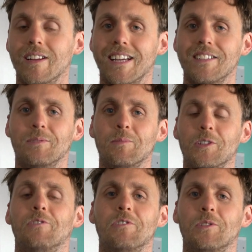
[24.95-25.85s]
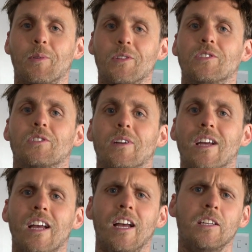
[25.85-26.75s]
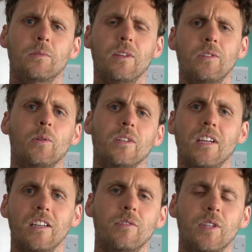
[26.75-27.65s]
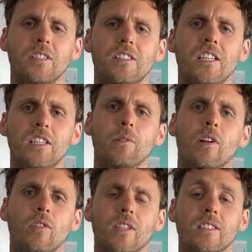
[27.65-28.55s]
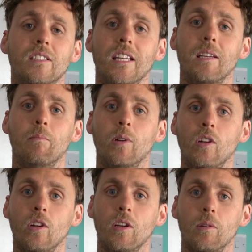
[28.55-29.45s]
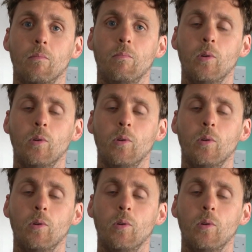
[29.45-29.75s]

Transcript: I had some good response to it, so I thought I'd kind of continue along this theme but look at